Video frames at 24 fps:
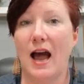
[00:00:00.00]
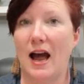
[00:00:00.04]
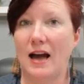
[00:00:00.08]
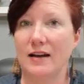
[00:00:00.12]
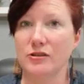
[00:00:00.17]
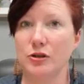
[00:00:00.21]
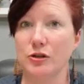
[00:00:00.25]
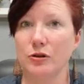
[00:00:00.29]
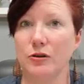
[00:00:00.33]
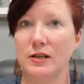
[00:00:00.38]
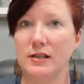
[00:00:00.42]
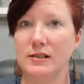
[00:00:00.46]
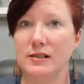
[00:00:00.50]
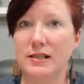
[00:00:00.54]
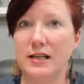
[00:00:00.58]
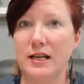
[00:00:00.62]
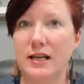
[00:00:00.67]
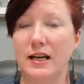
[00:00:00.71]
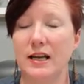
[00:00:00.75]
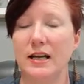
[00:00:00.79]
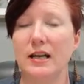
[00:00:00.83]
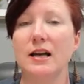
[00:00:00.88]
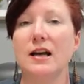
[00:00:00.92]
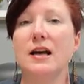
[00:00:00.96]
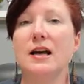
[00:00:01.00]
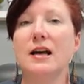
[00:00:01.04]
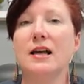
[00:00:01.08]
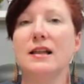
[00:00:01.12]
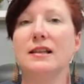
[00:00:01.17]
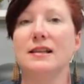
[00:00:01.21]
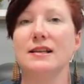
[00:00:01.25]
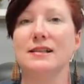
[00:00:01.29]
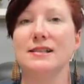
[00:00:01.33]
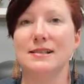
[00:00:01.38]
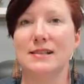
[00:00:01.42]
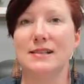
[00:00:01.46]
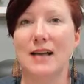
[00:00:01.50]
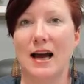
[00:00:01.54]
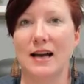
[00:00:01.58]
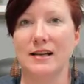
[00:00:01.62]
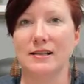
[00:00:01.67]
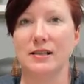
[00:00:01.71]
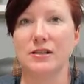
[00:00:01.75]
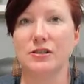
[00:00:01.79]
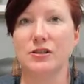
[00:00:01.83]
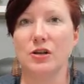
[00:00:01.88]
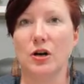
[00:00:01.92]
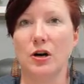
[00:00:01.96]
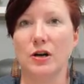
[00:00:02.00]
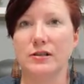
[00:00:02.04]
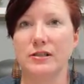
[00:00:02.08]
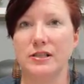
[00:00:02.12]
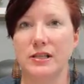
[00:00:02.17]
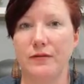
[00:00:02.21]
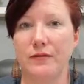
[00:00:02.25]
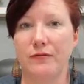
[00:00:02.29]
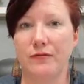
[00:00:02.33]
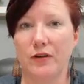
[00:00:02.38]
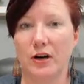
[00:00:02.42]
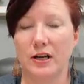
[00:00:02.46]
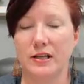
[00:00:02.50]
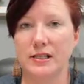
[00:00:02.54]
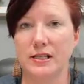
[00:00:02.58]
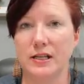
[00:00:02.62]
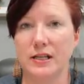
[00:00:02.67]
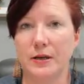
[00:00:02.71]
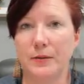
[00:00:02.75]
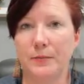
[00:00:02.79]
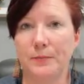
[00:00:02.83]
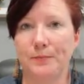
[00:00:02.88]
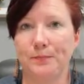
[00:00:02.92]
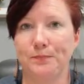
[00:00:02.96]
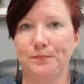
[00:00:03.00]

as you can see, the sizes are different.